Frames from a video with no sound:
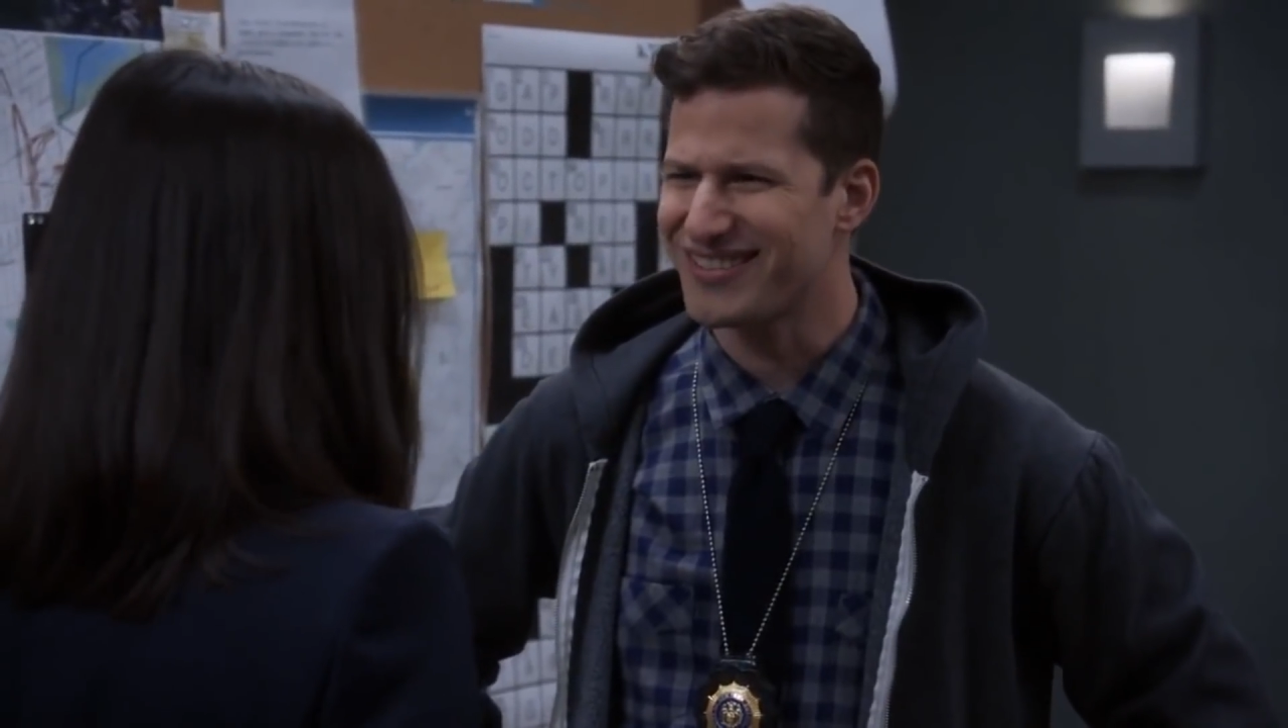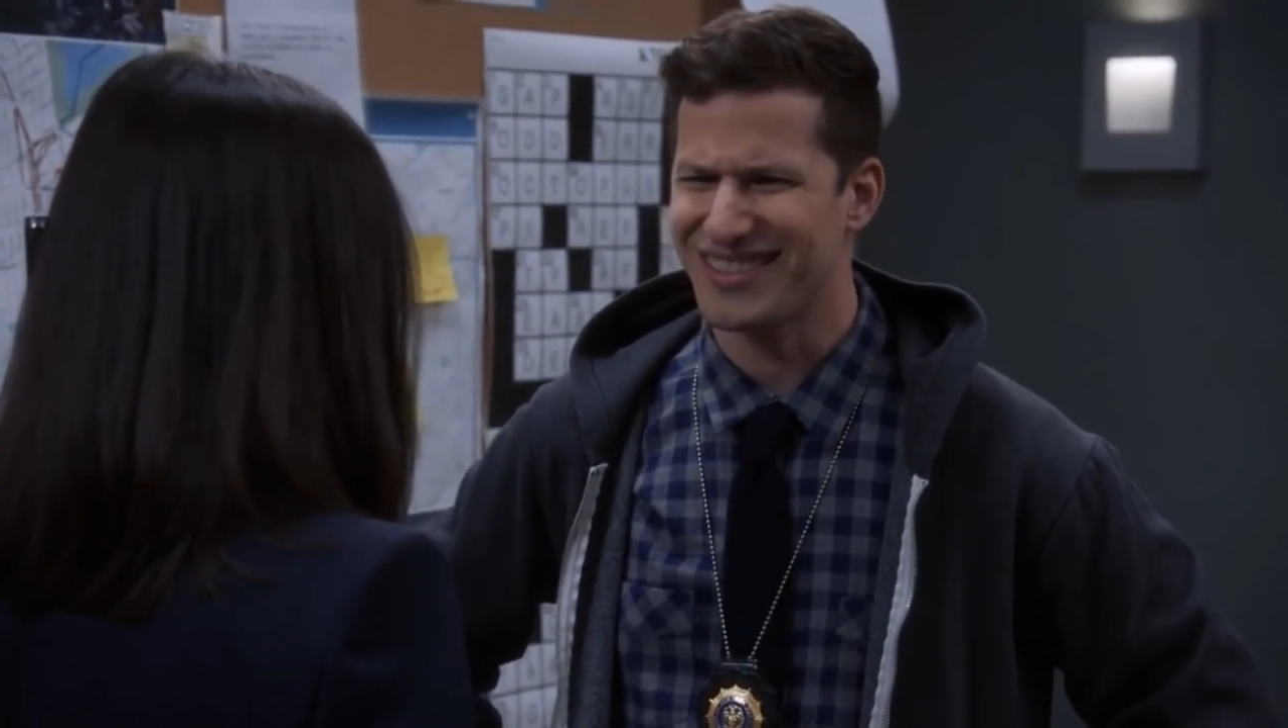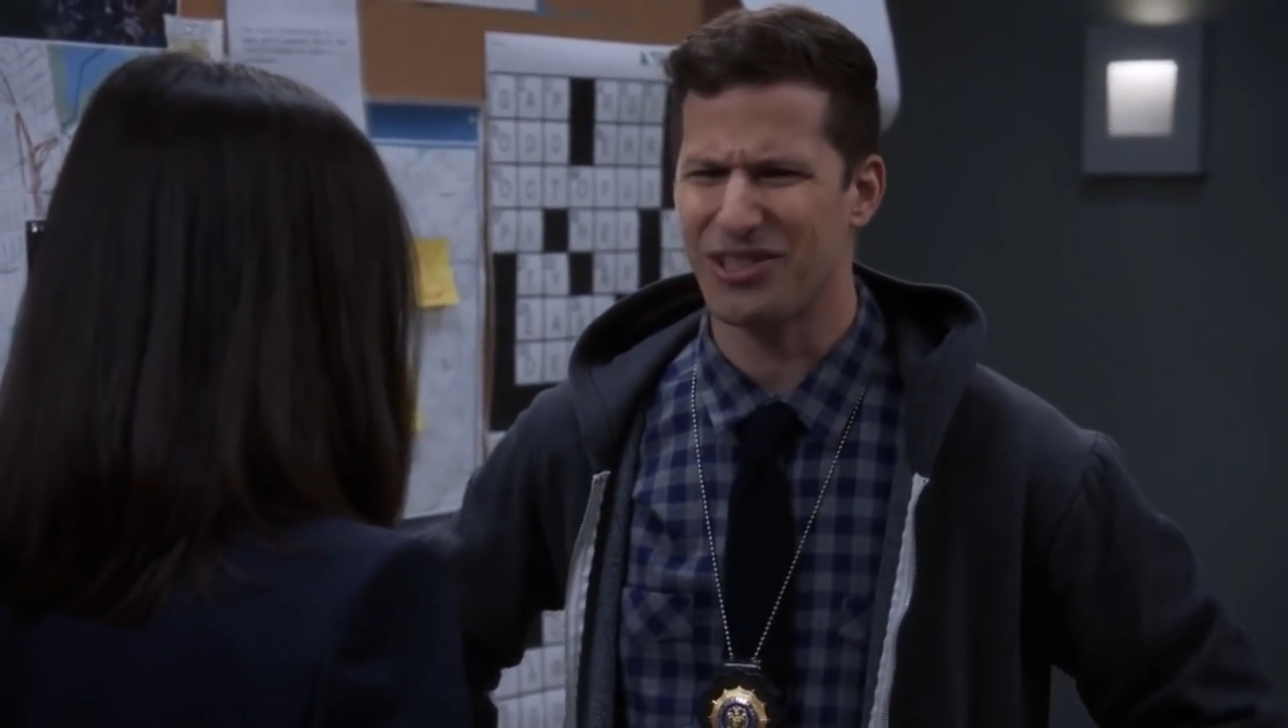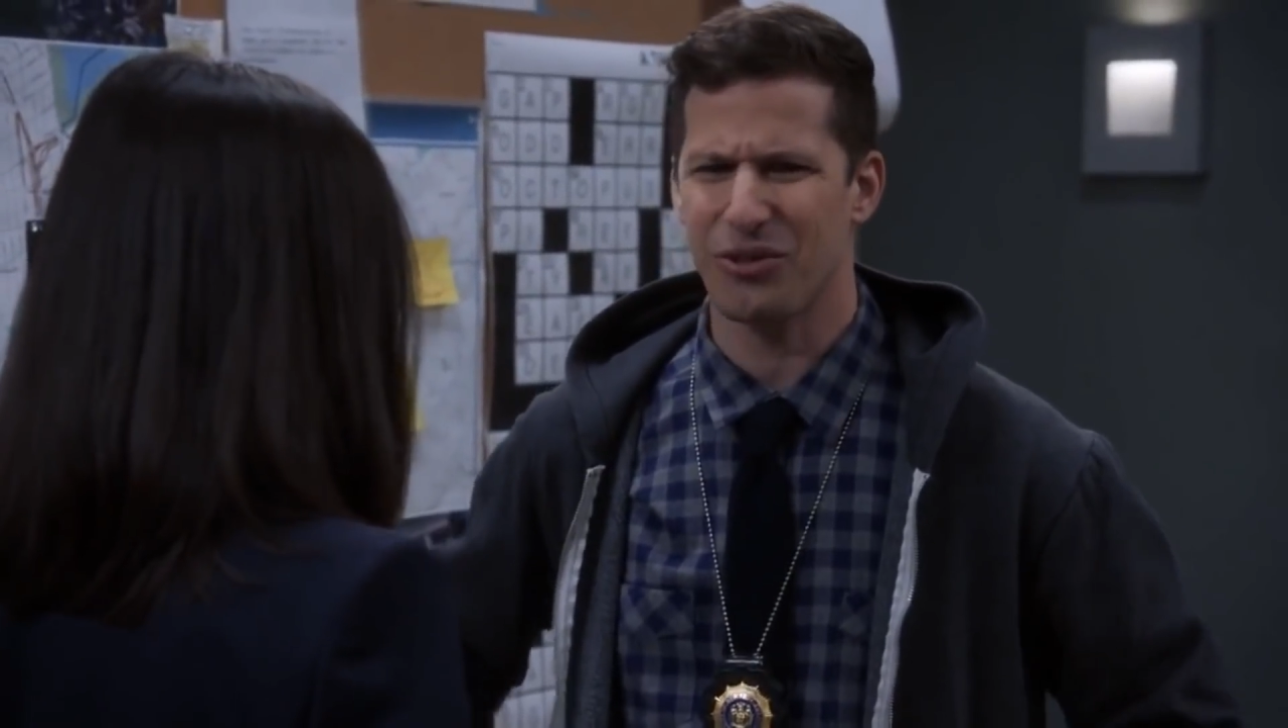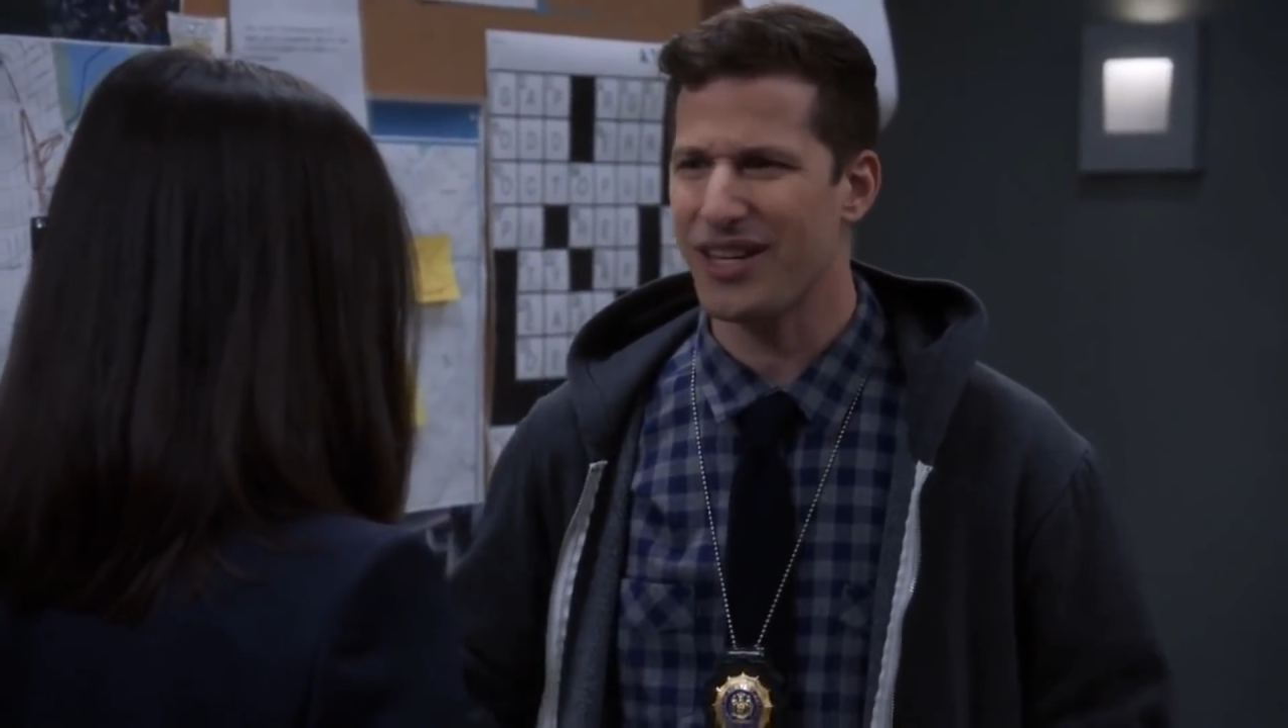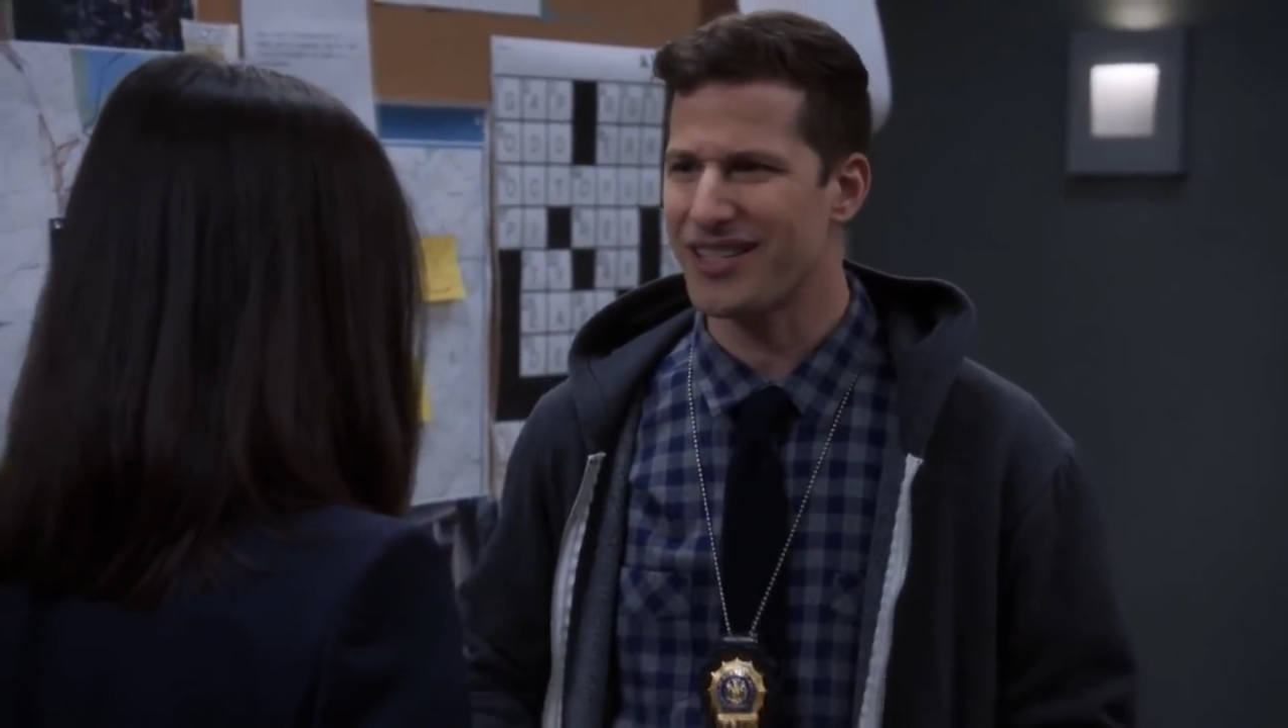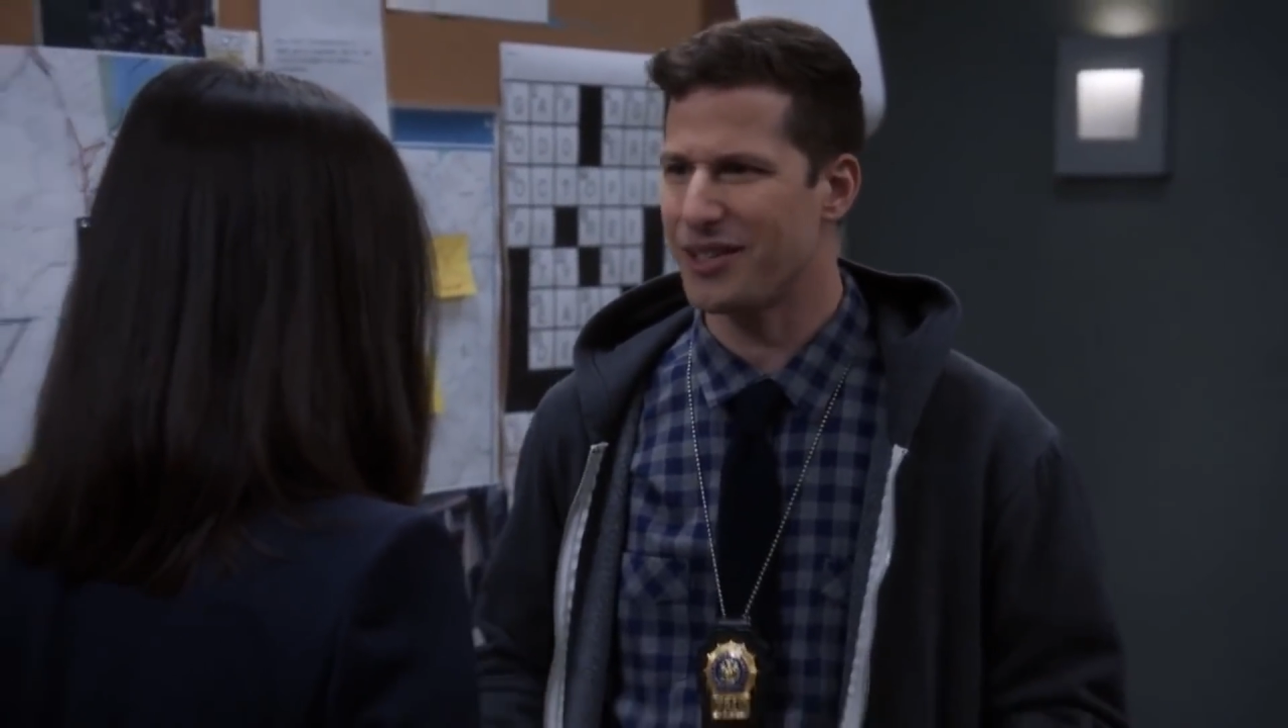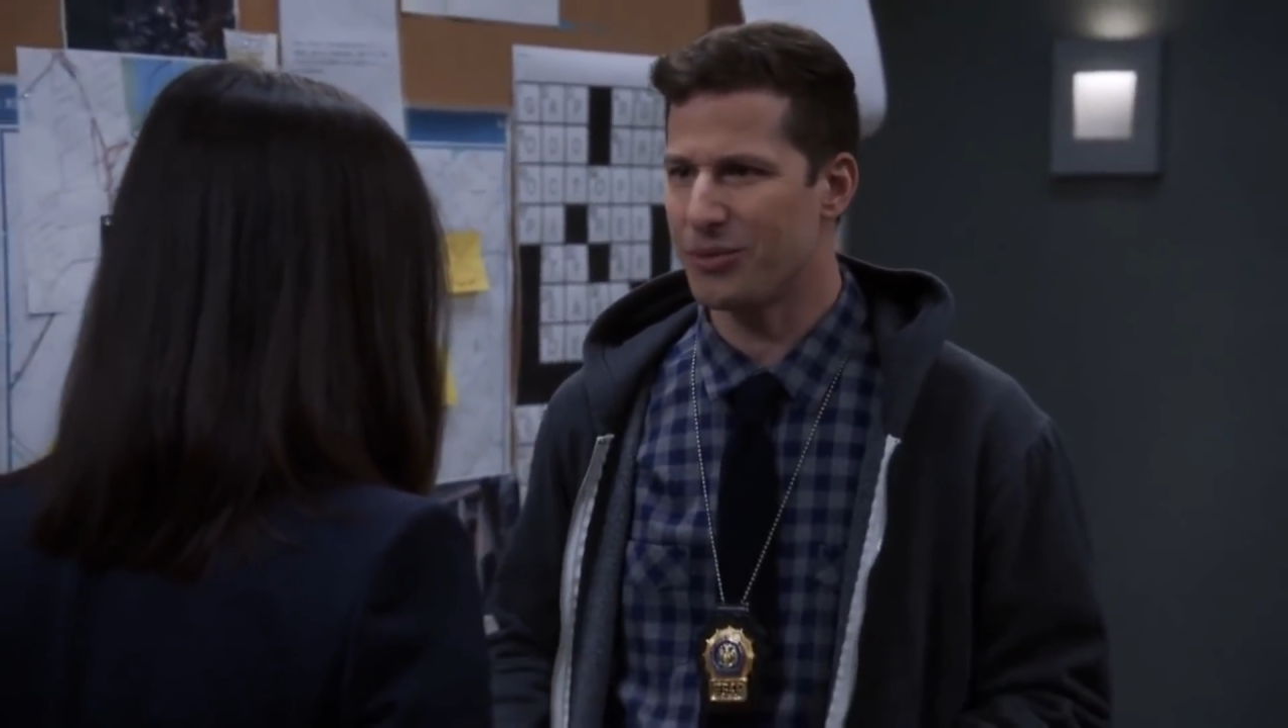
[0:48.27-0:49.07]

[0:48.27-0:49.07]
That's crazy,